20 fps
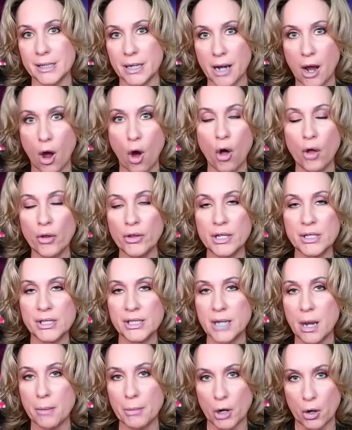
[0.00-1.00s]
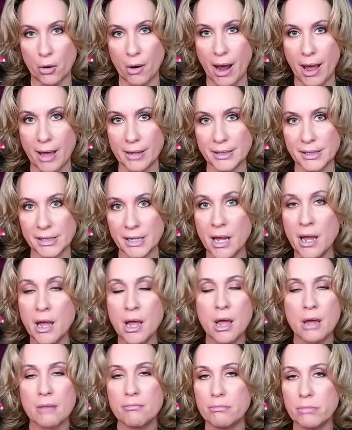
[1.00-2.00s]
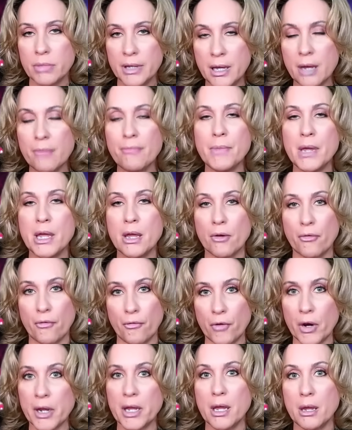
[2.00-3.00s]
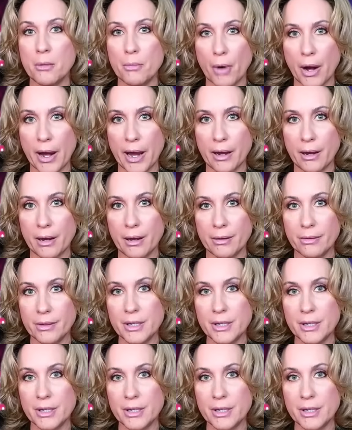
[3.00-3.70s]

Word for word: and all these Democrats give me a freaking break.